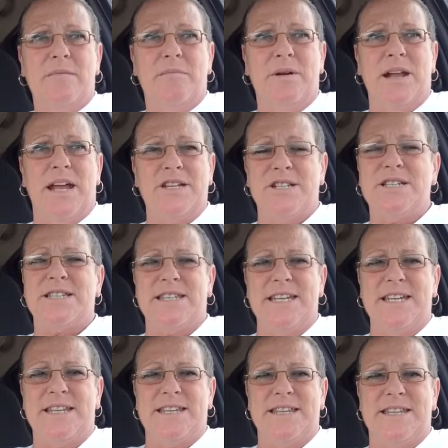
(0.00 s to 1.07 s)
but I just
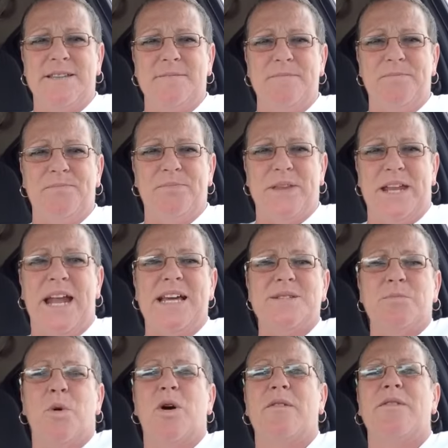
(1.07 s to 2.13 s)
think it
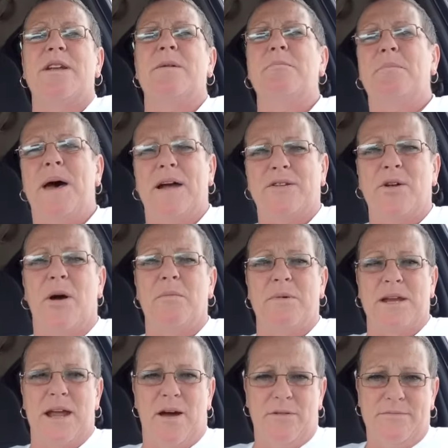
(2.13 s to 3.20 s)
has more of an impact on
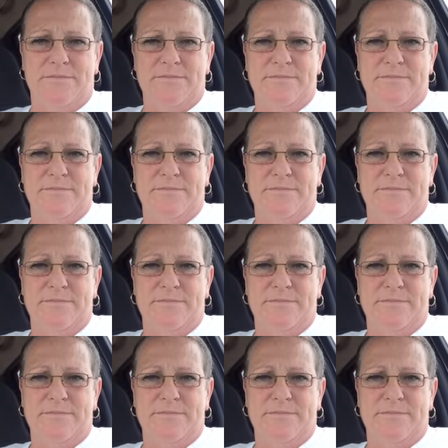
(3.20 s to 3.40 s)
me now.